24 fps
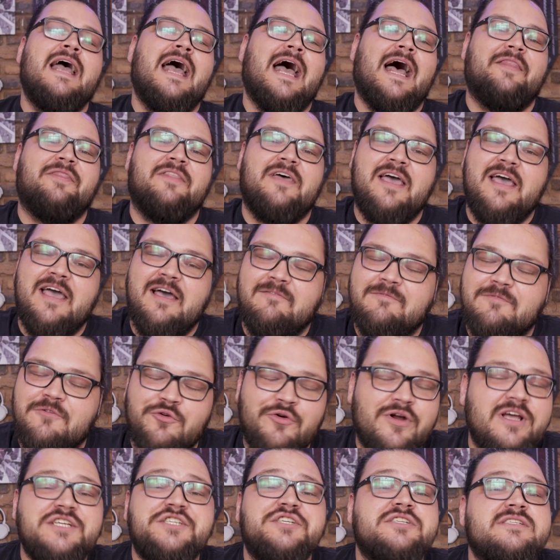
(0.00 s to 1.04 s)
and they have
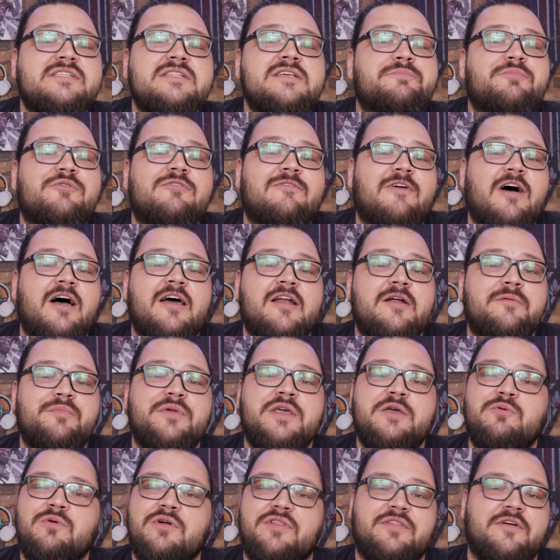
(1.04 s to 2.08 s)
graciously provided
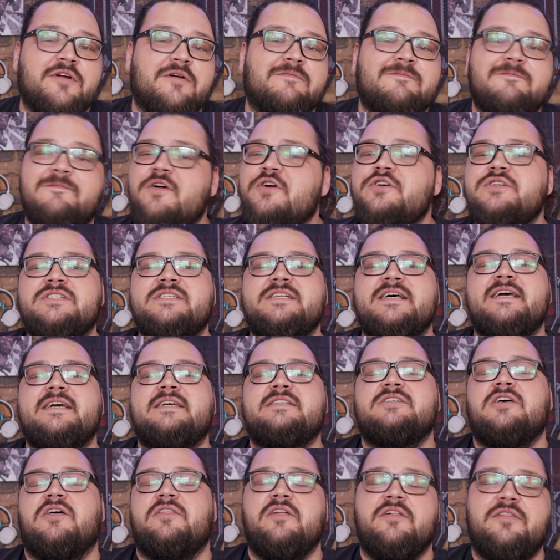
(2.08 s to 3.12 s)
me with their first
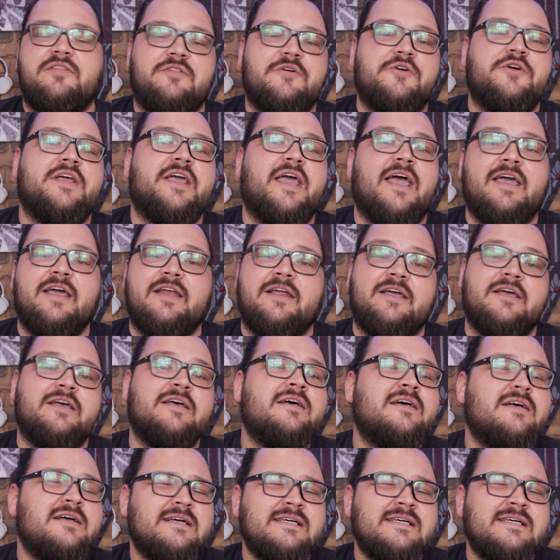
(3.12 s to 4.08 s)
takes on the 3080.